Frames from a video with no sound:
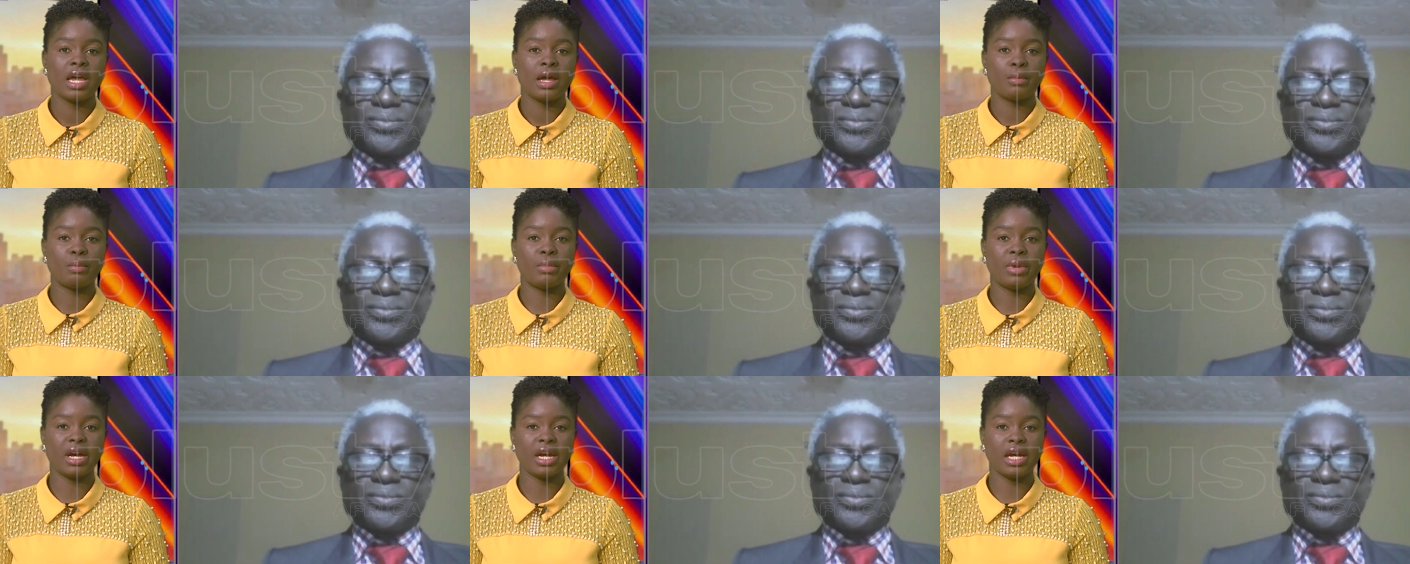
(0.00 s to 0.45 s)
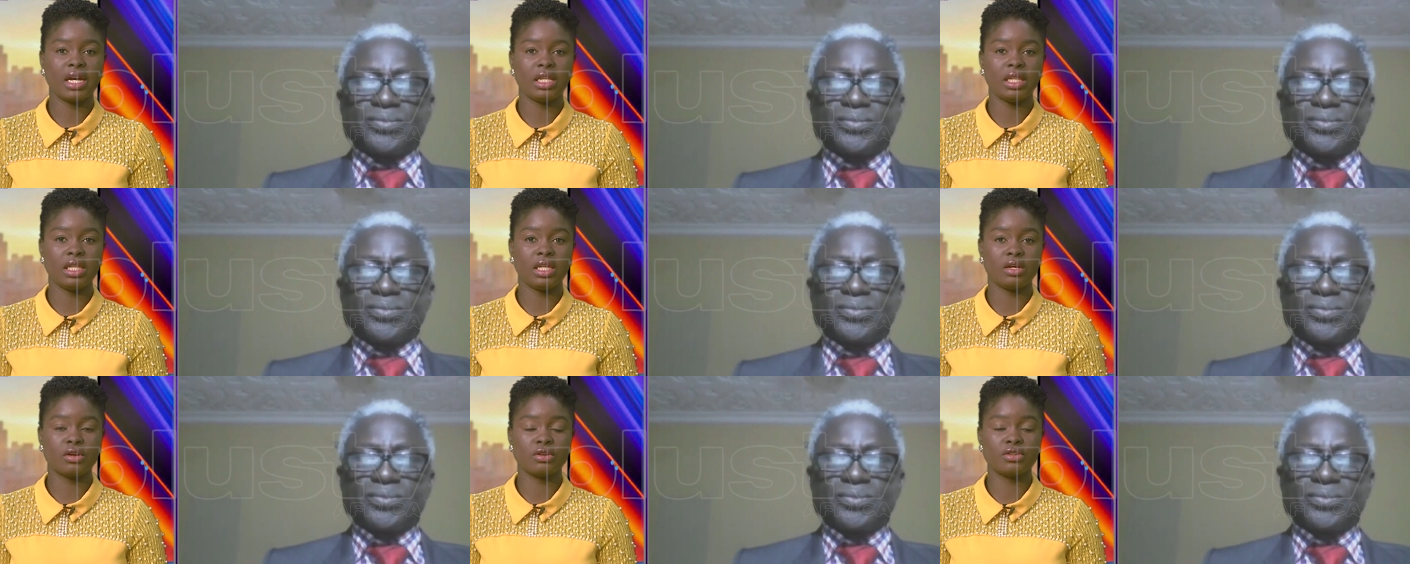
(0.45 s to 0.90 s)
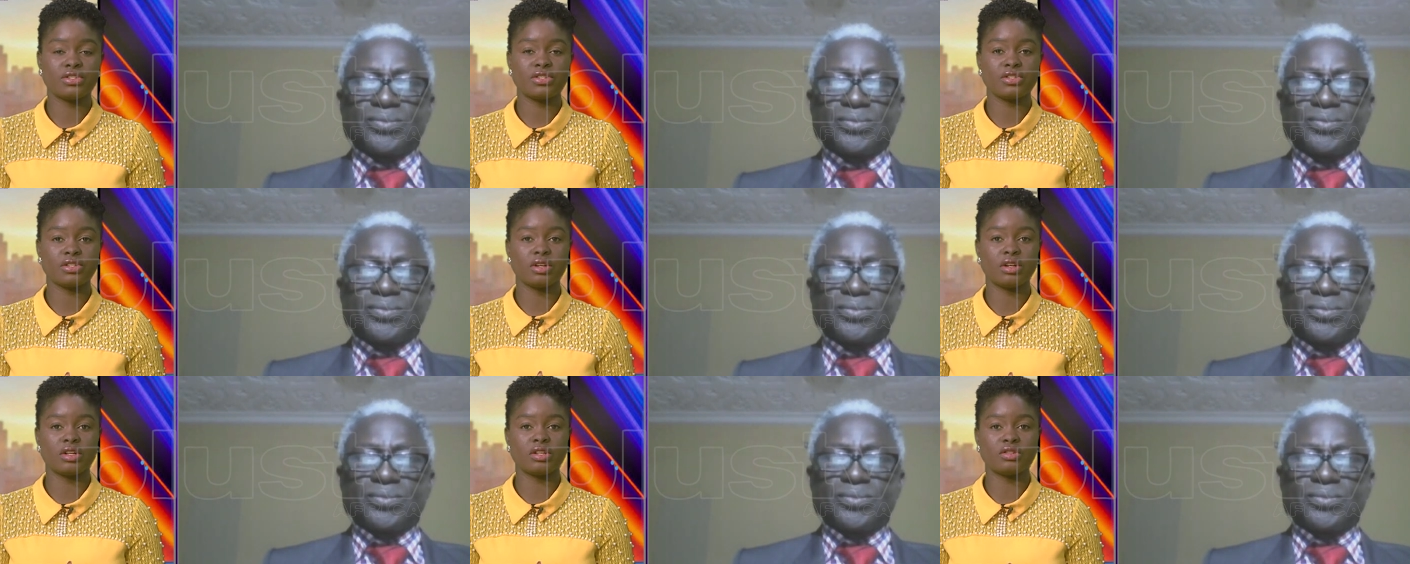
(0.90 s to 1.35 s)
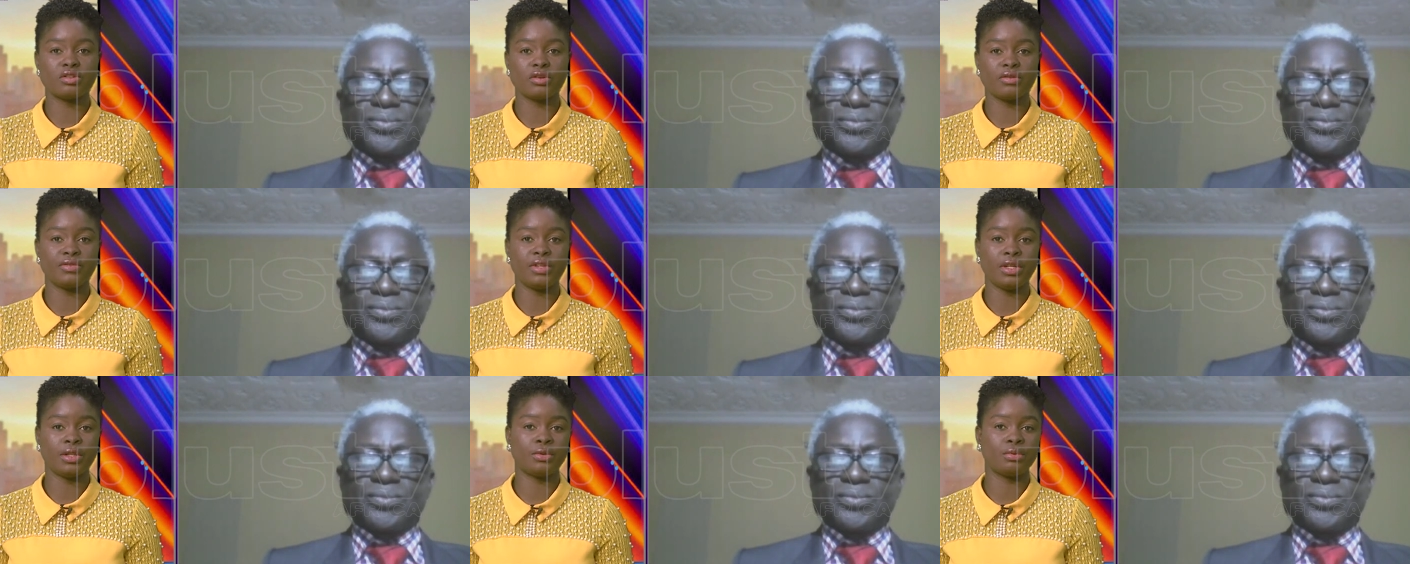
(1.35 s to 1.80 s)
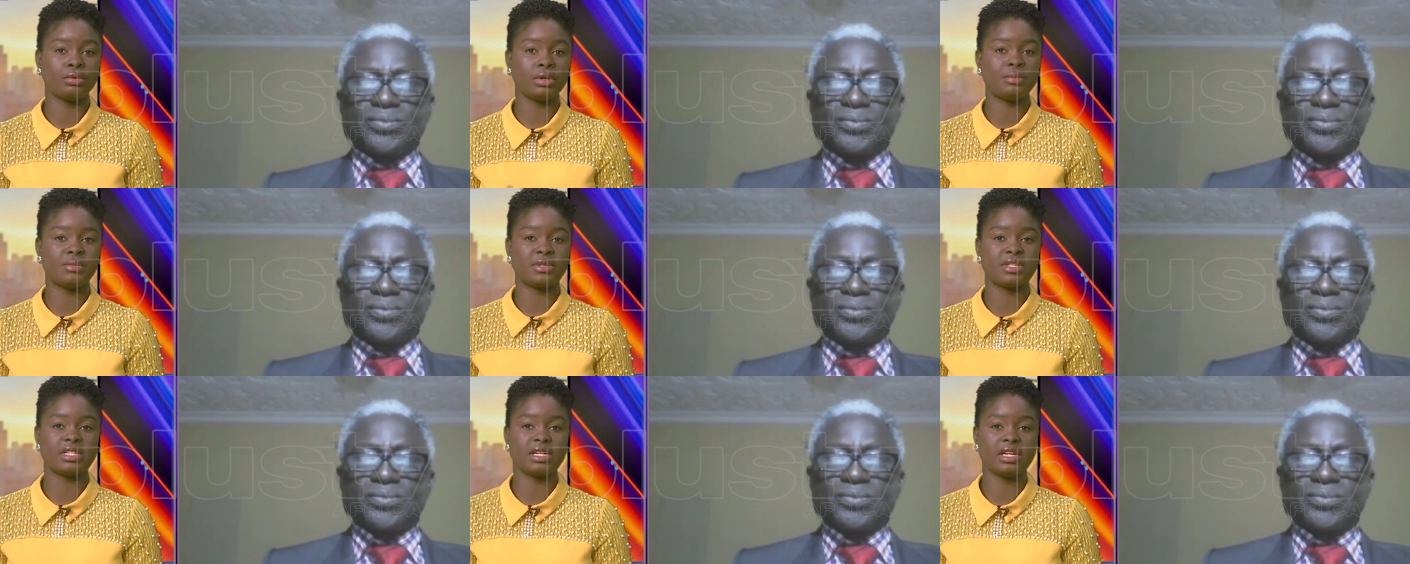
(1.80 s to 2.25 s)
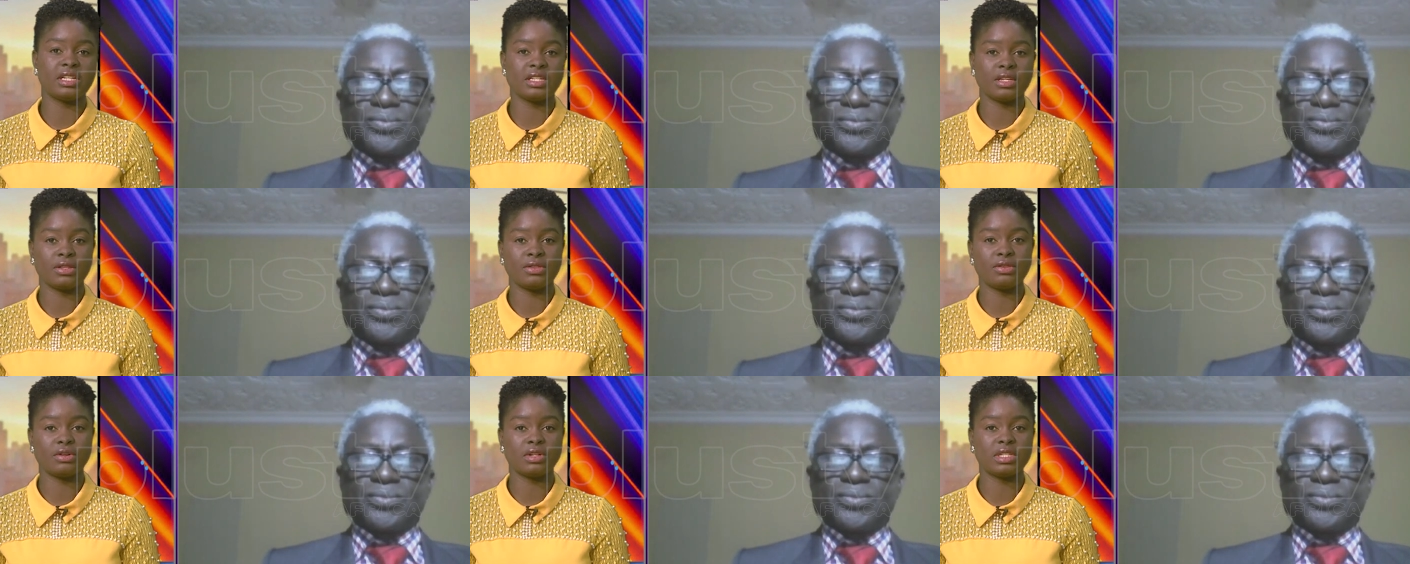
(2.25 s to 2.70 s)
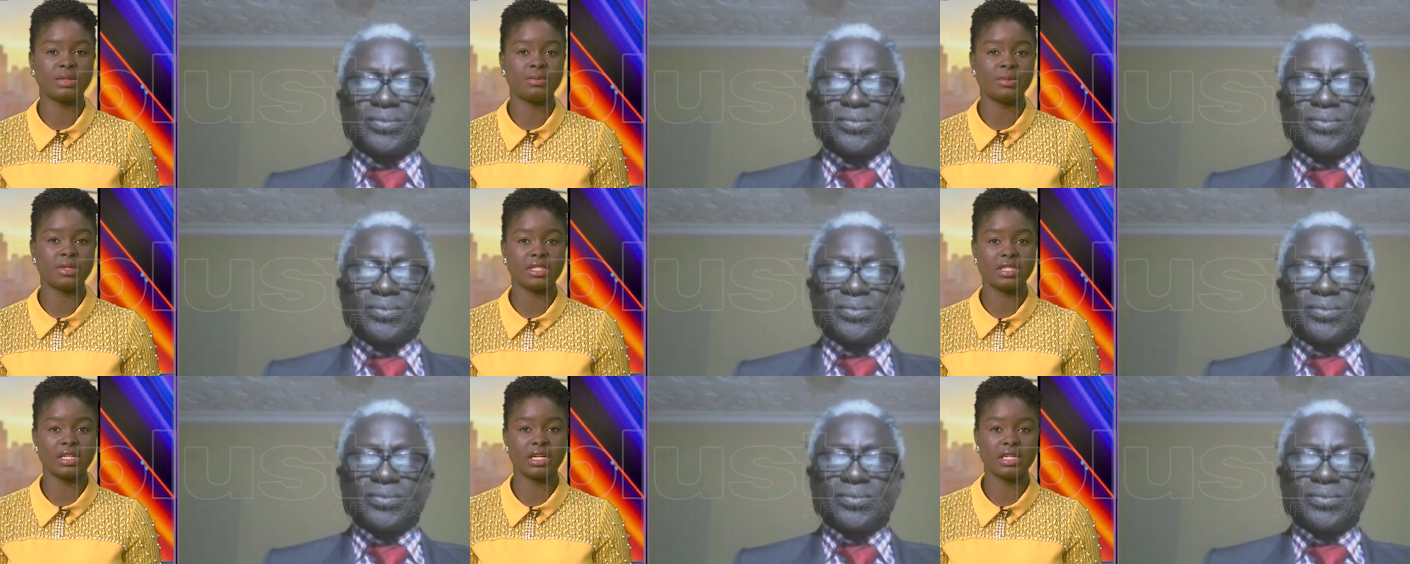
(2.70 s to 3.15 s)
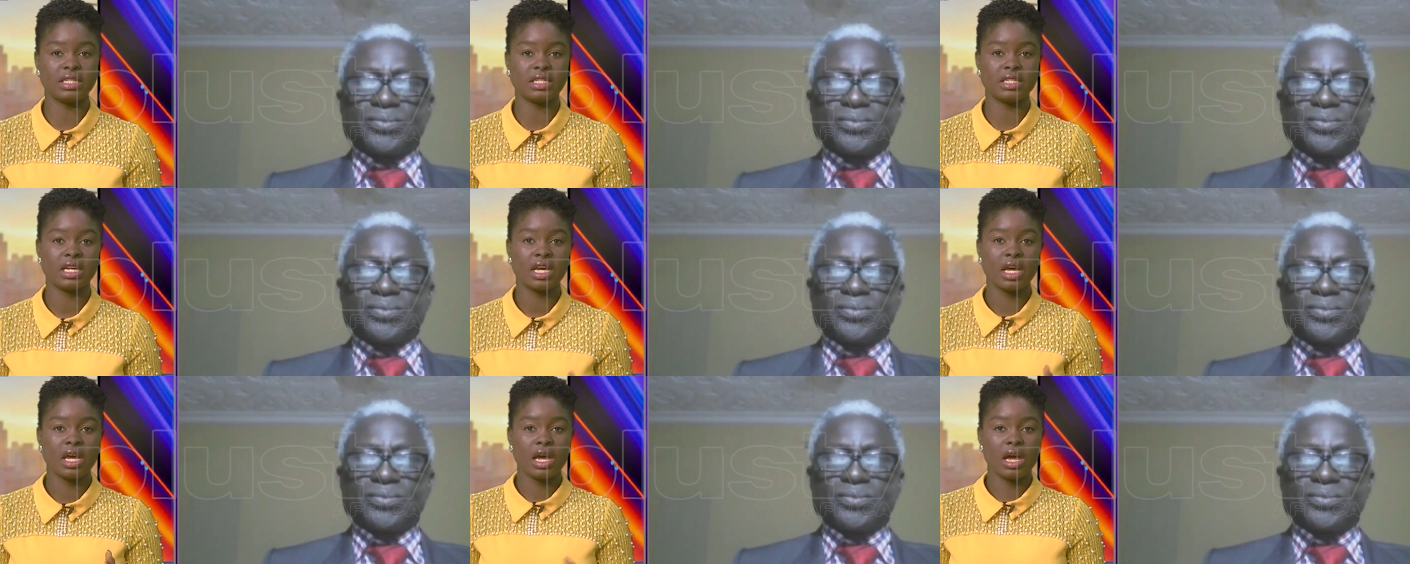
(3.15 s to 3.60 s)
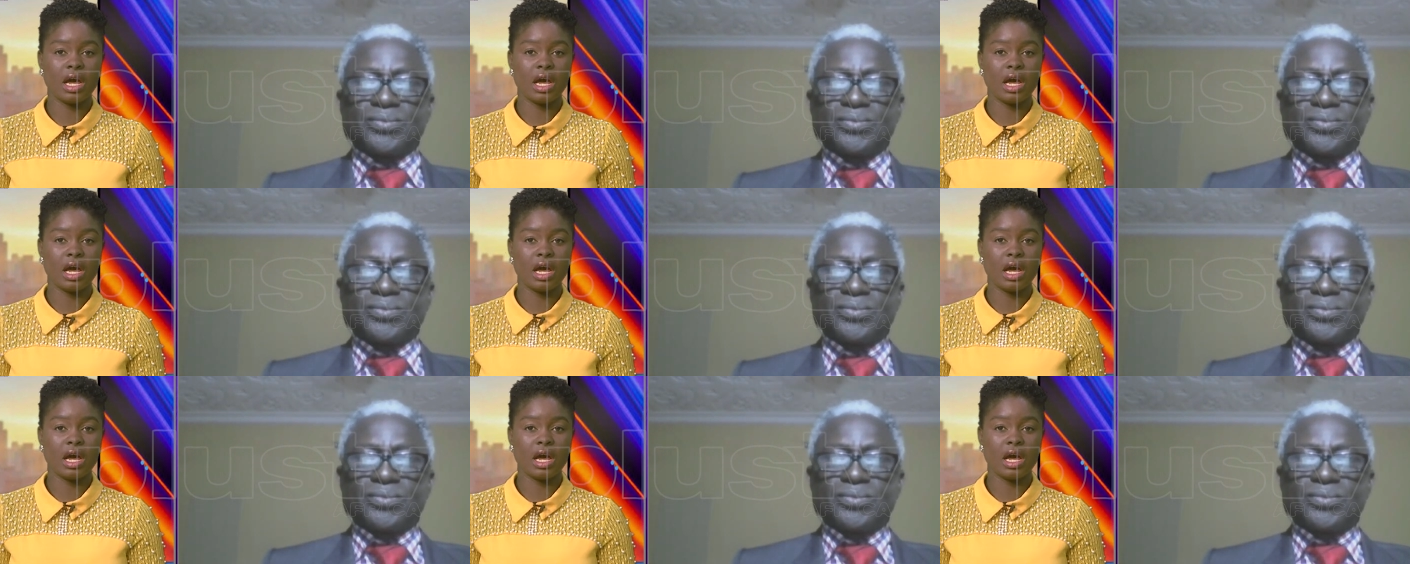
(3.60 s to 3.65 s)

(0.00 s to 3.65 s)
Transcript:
Speaker 1: by the concerns of the 3% and 30%